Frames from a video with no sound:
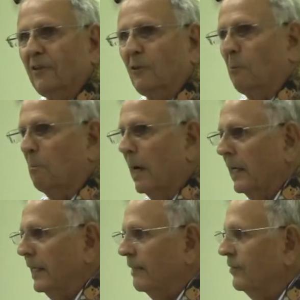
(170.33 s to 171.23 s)
You
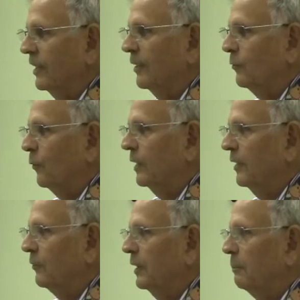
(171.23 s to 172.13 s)
might even get
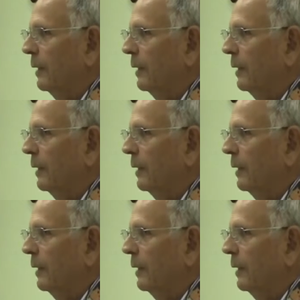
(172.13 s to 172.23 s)
23